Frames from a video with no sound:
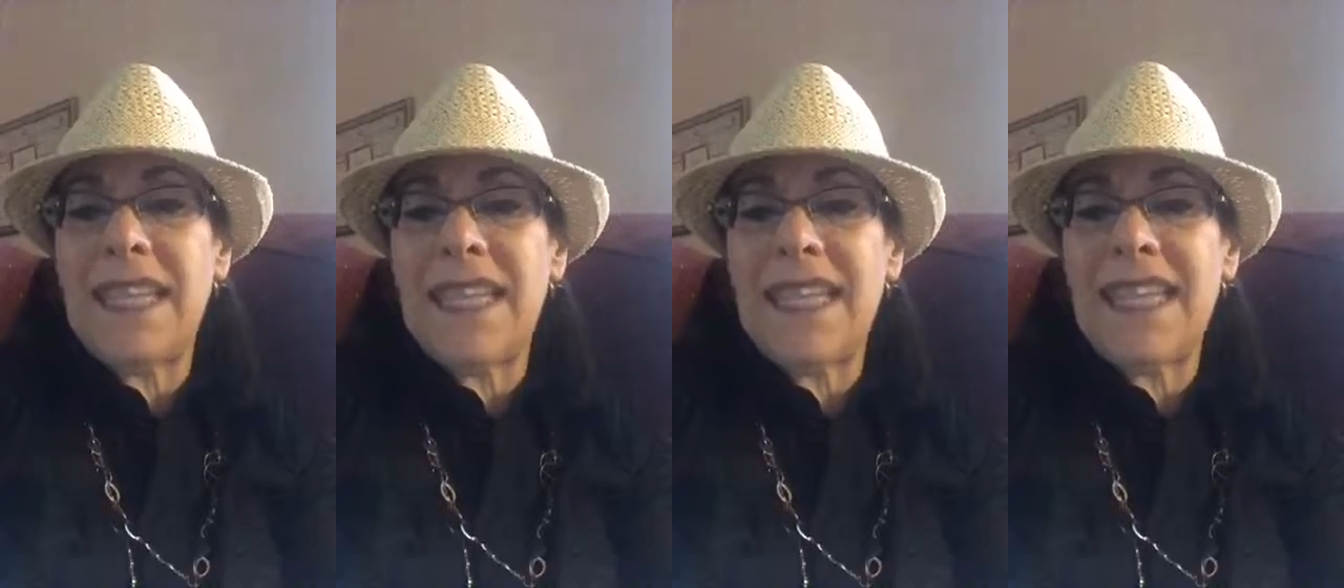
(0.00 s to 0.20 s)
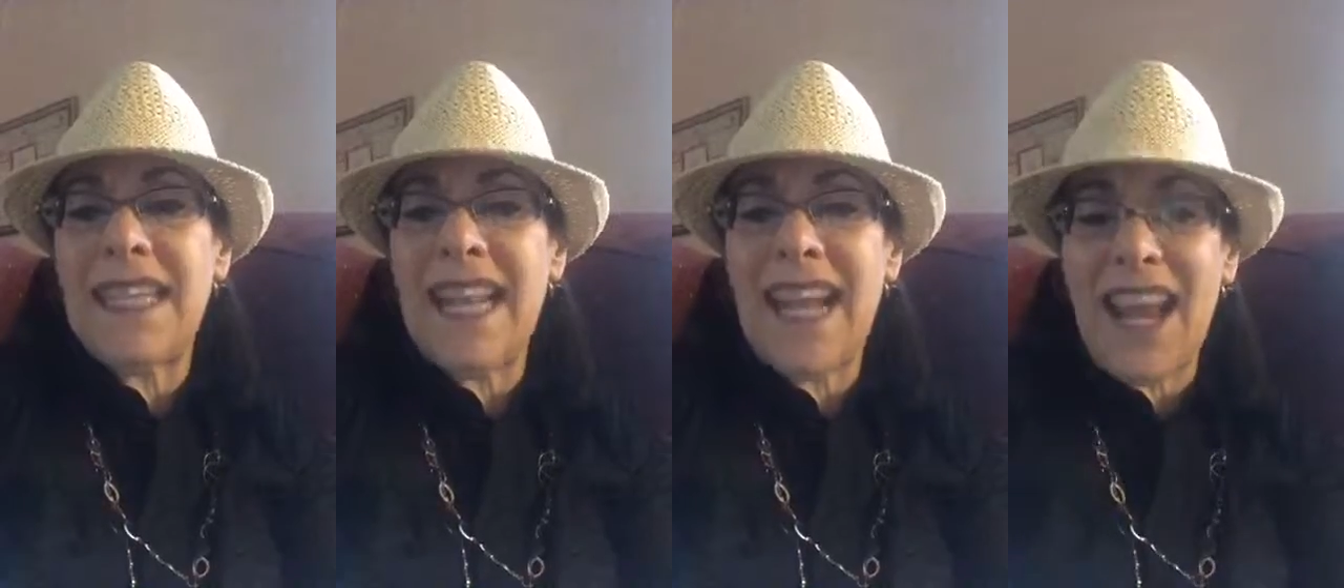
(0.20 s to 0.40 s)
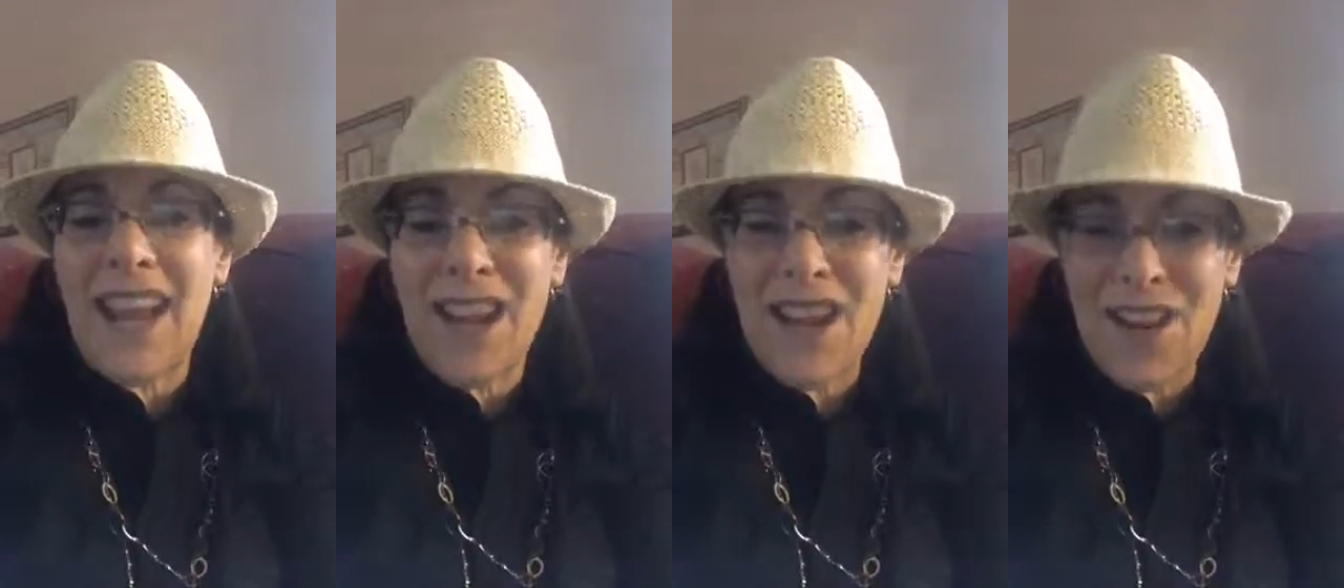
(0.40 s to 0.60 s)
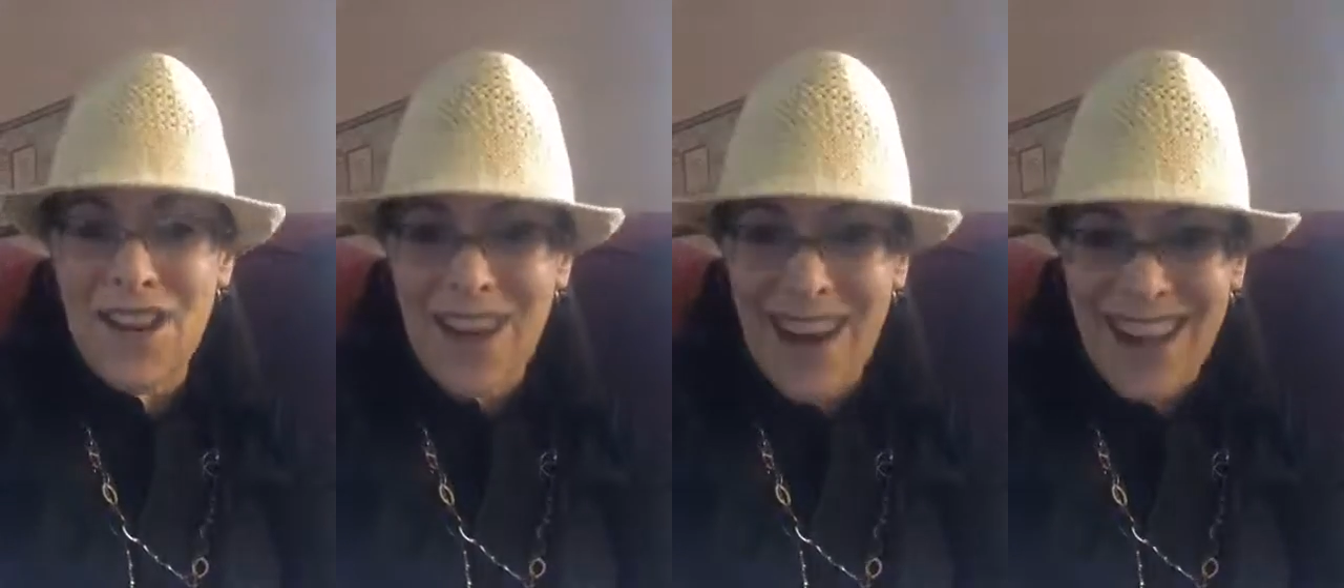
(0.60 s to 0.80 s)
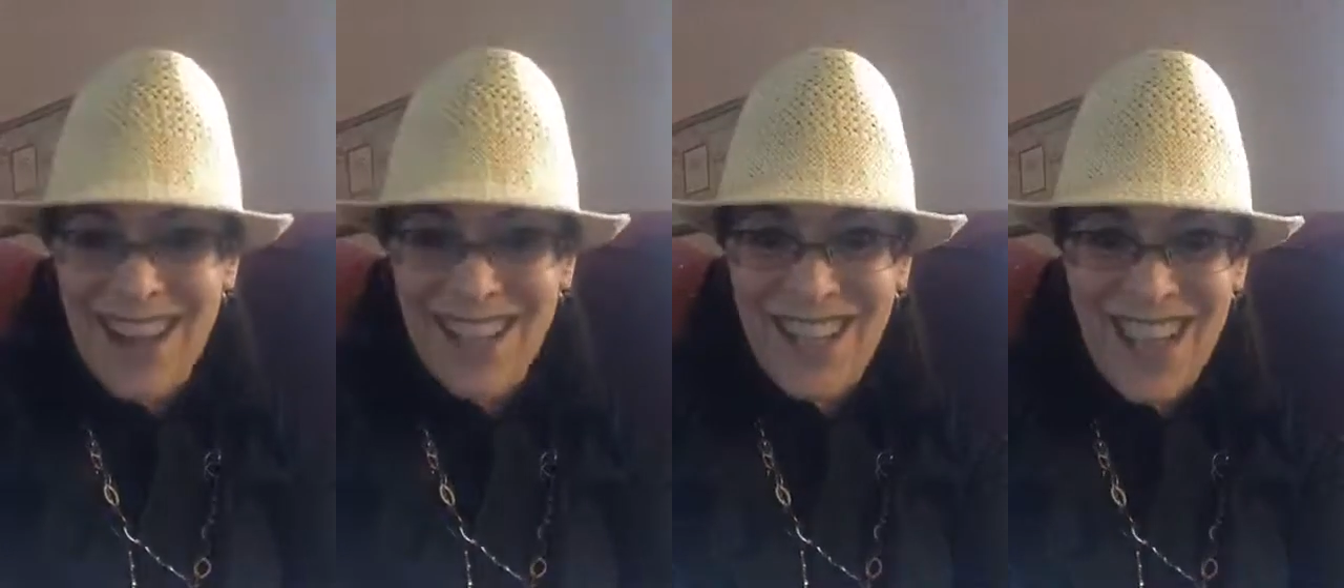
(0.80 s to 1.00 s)
in today.
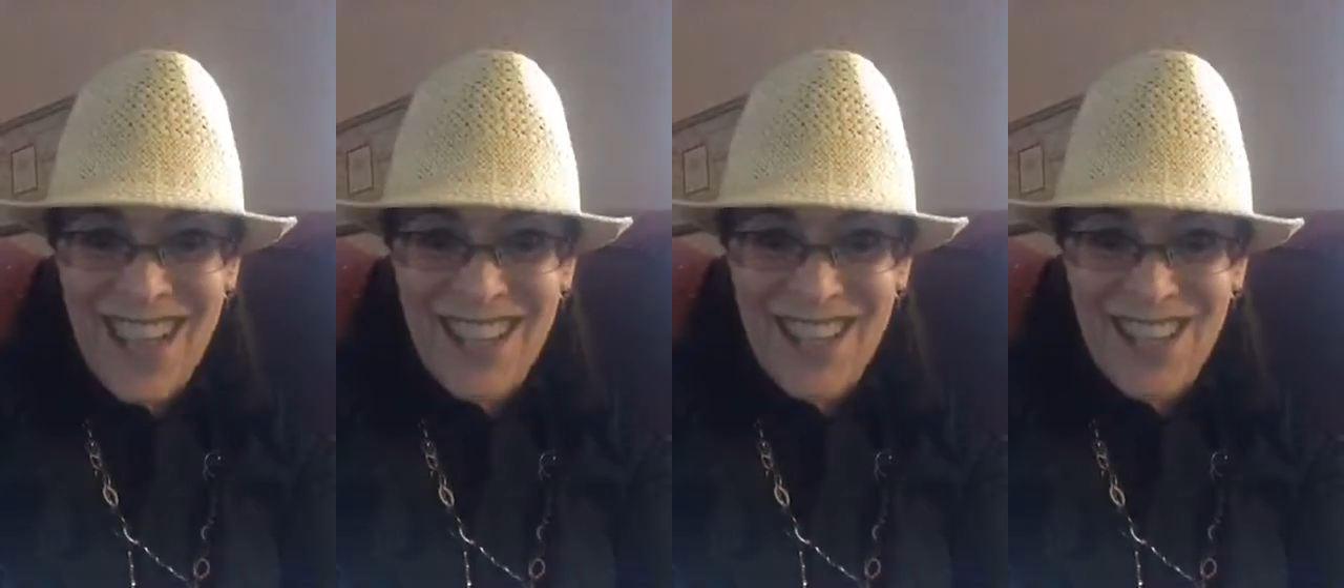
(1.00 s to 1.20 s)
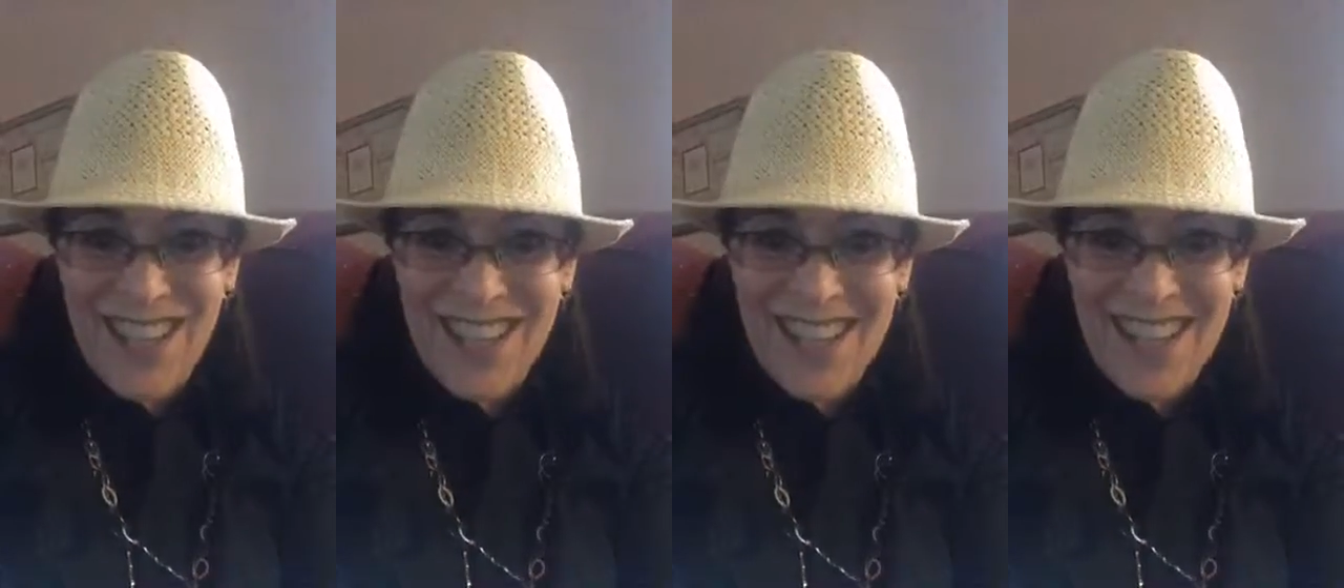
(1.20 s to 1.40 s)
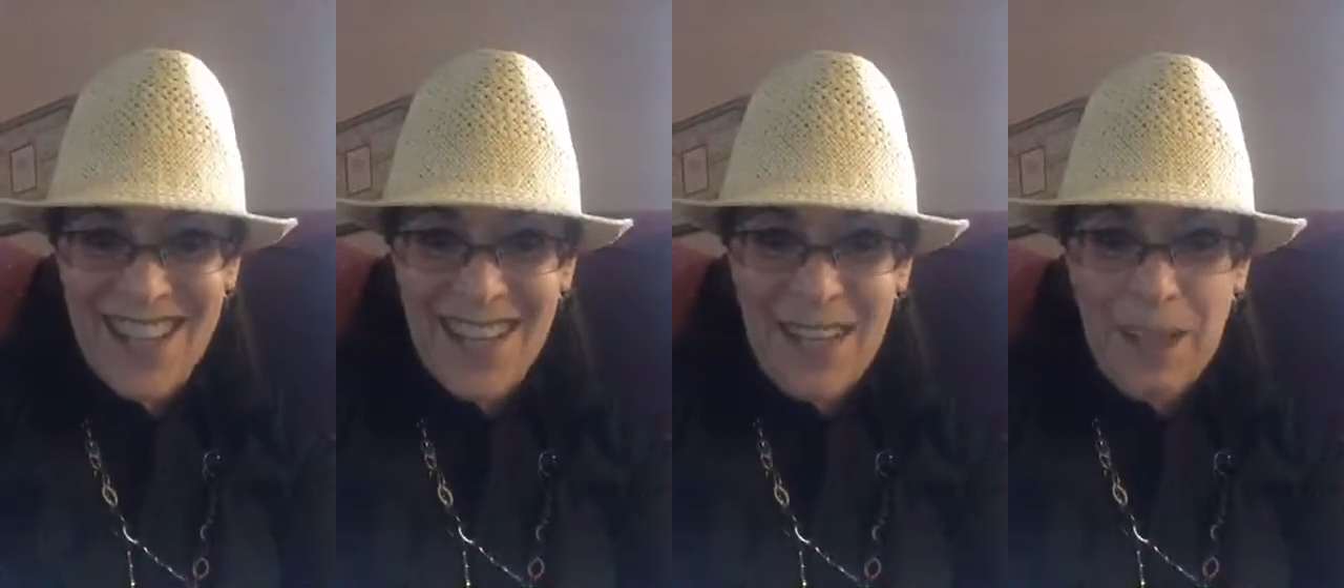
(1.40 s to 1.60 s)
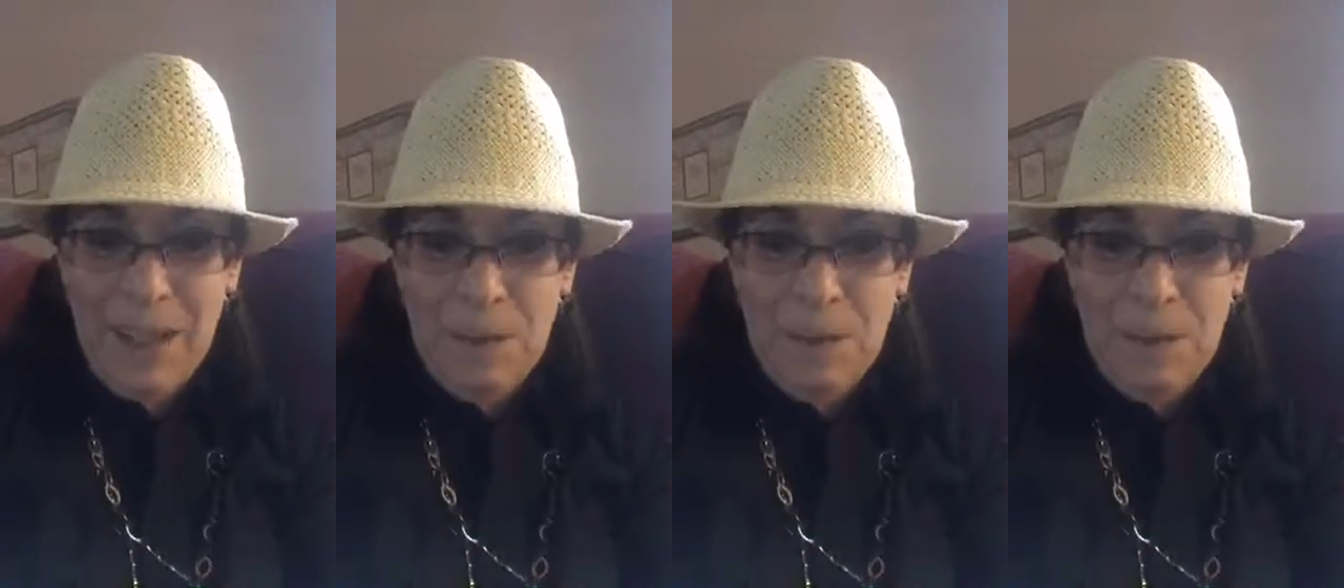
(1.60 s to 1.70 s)
Congratulations.